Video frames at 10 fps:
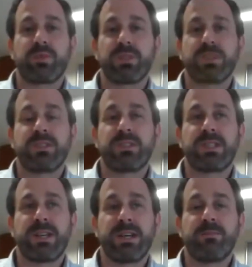
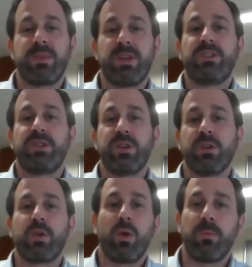prisons each
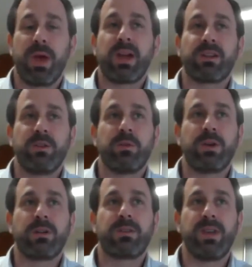year, going back
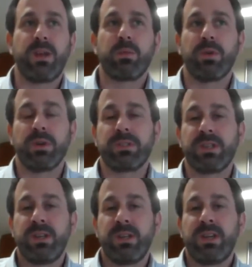to
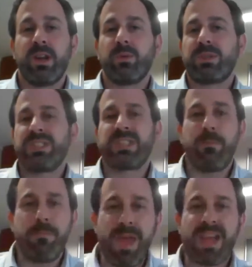neighborhoods. You know, which is
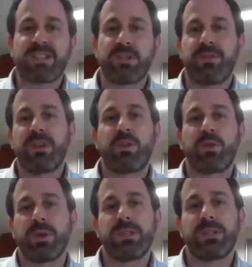a massive
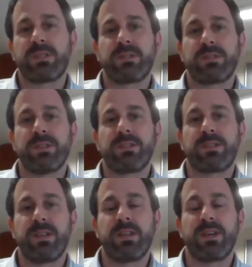increase
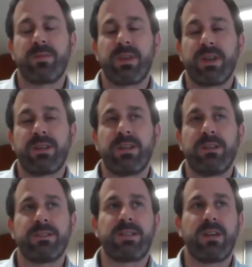since the
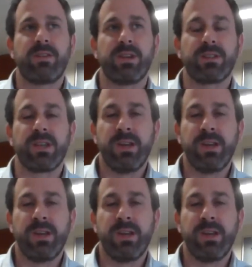1970s.